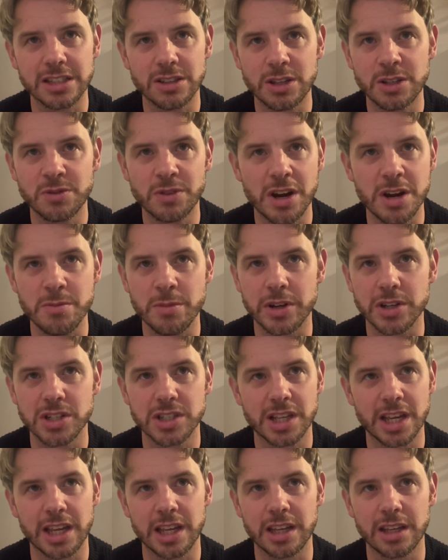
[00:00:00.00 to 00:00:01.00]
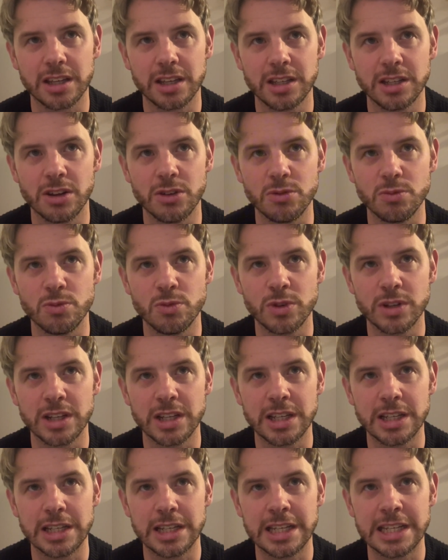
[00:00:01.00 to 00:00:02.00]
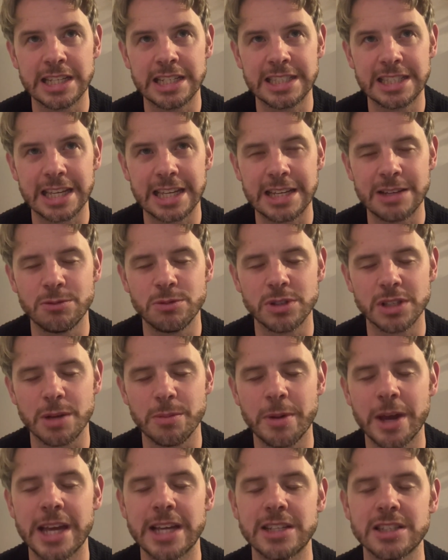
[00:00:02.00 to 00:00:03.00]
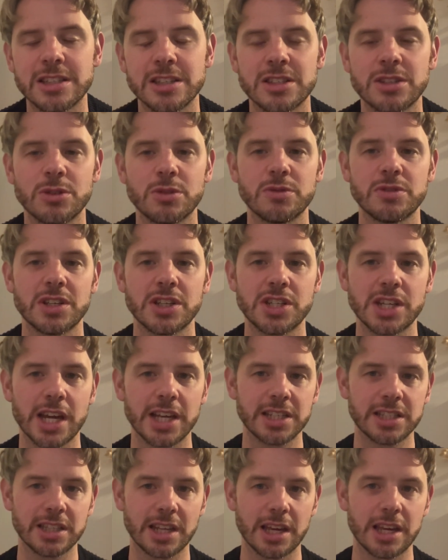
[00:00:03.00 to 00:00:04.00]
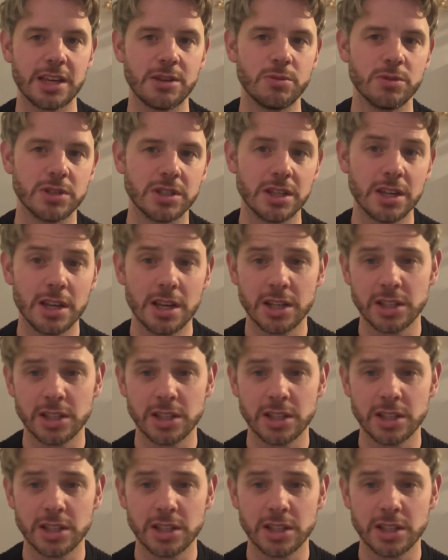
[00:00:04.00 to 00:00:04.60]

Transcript: So he's very much saying, he was at pains to sort of suggest that he would